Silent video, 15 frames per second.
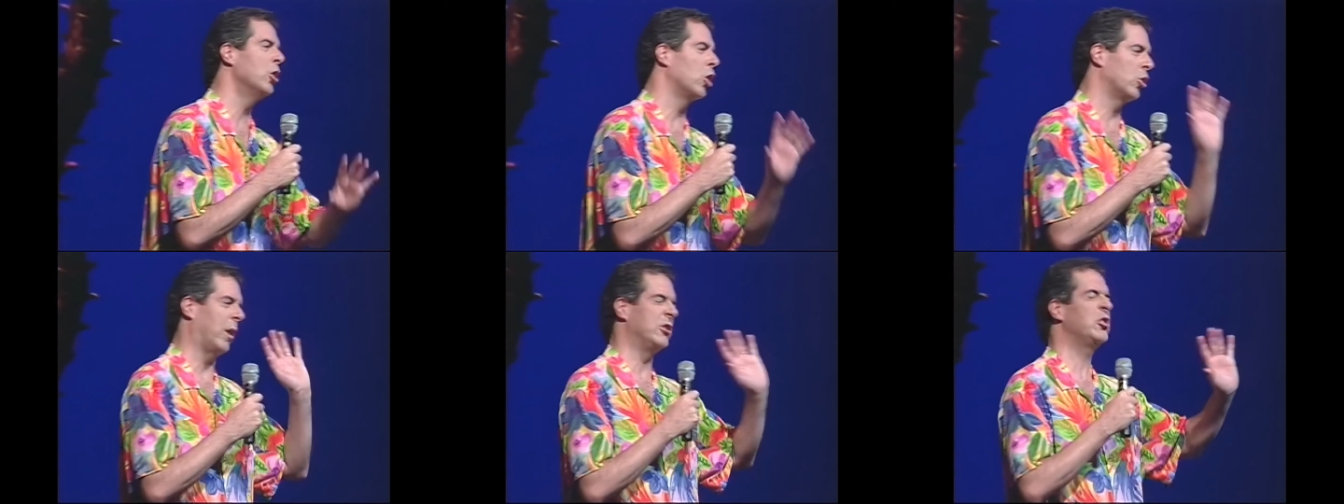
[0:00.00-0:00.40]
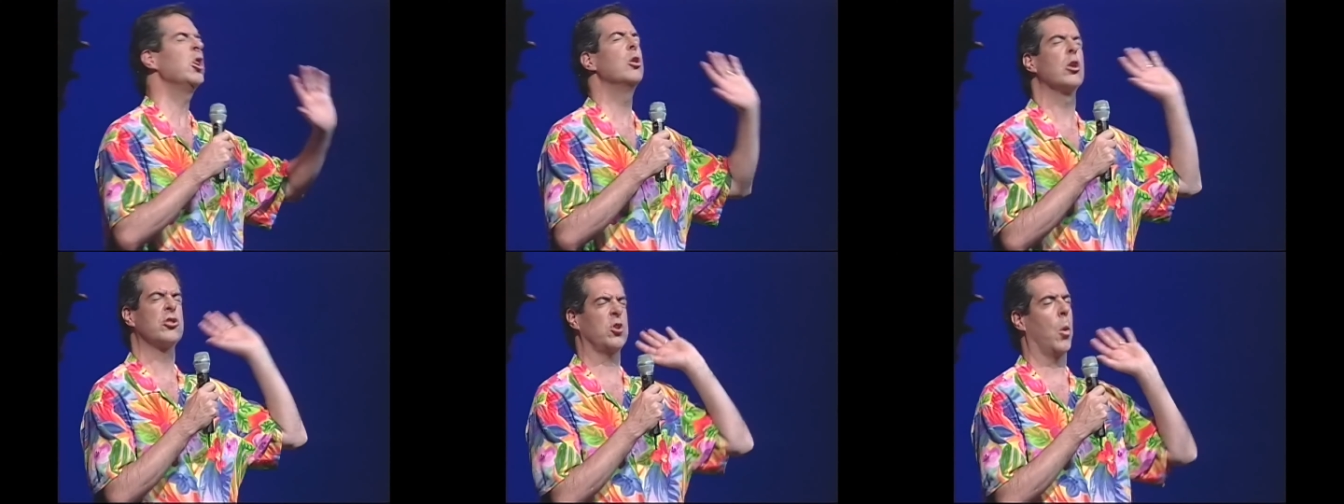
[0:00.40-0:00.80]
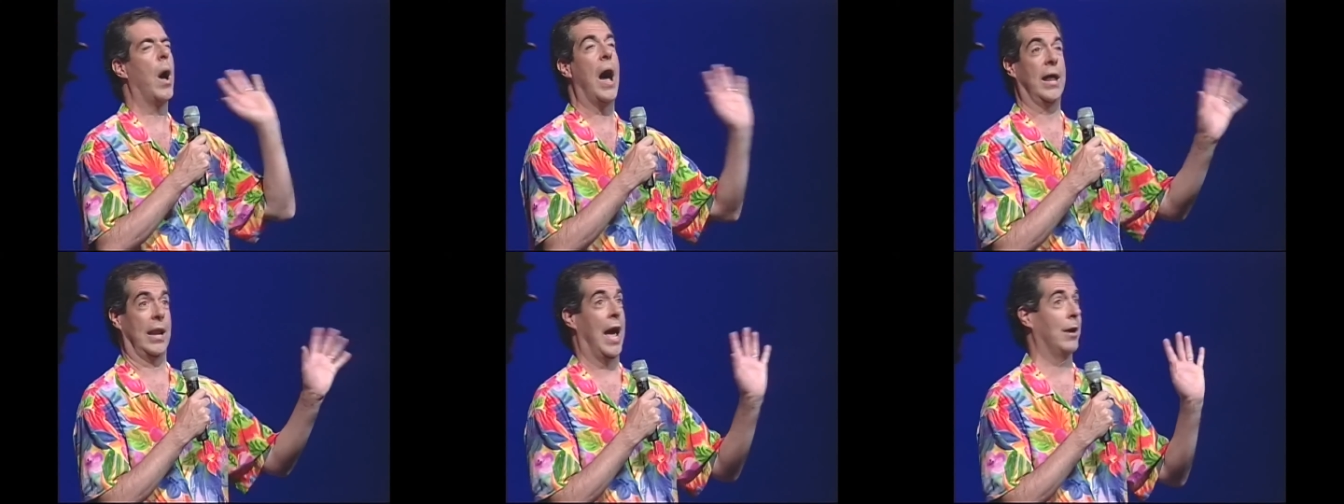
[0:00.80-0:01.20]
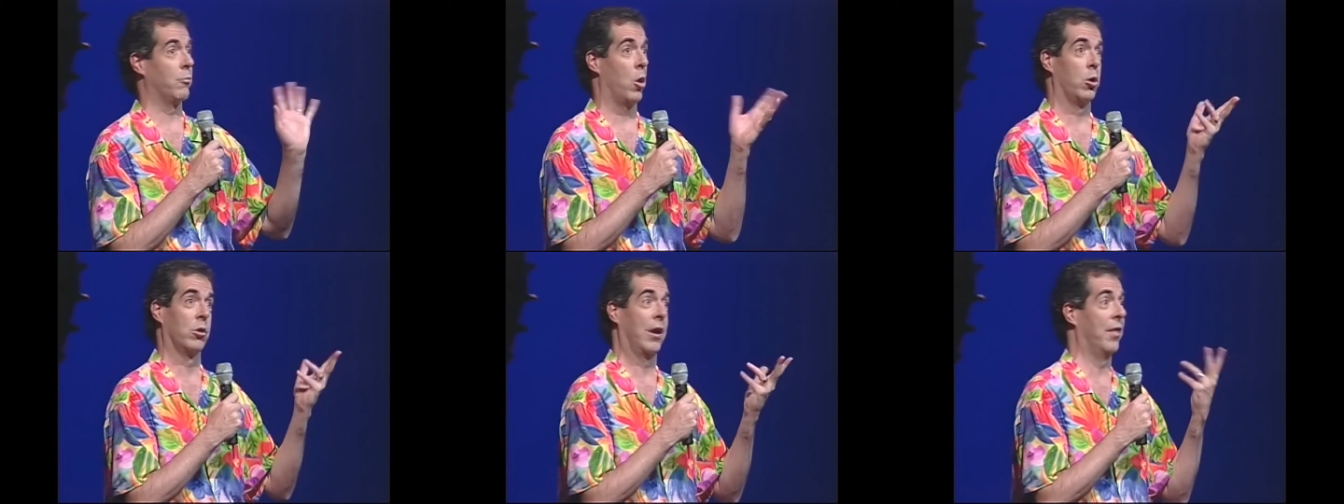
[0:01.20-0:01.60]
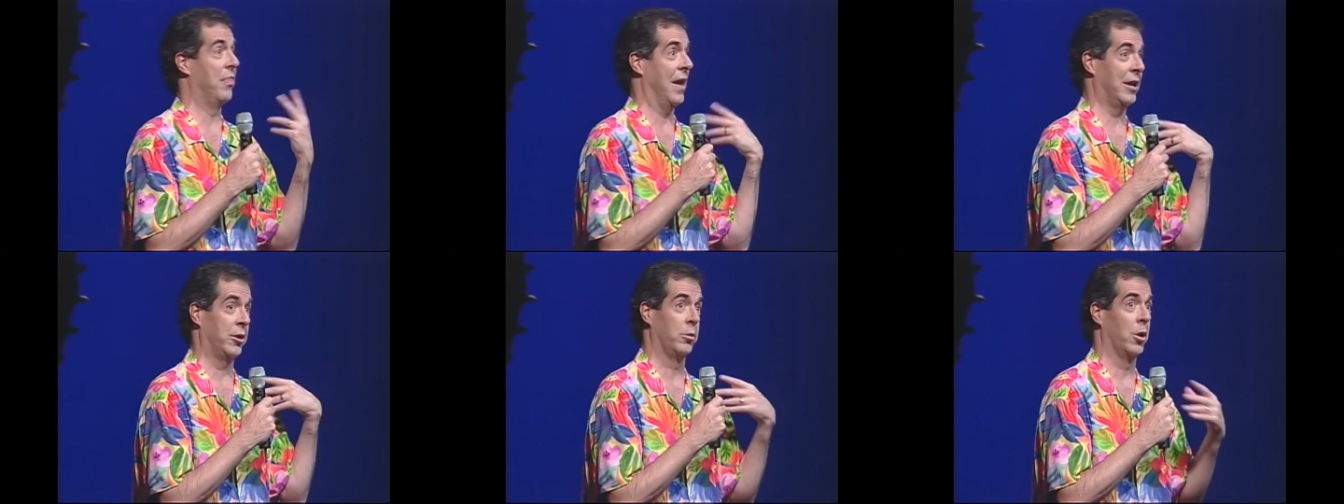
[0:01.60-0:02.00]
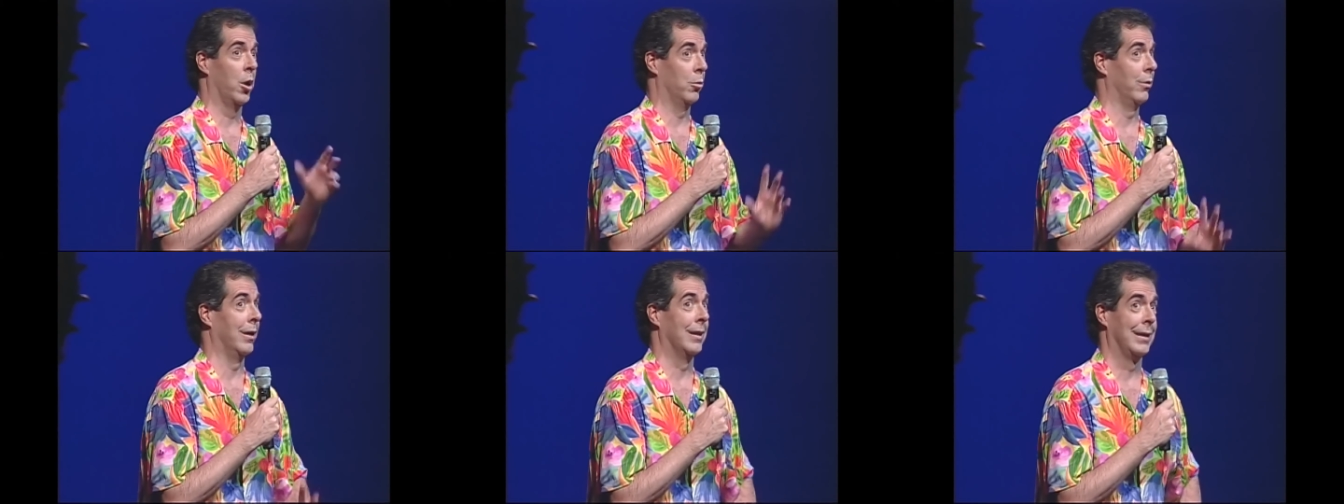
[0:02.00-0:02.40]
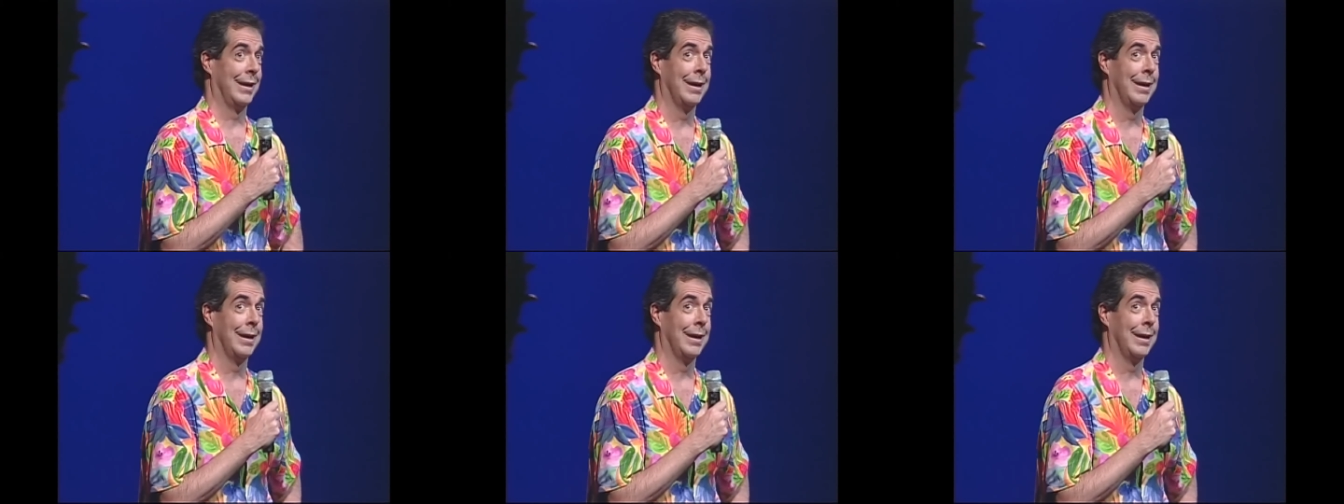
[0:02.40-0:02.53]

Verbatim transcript: looked great. She looked so hot, I wrote her a thank you note, really.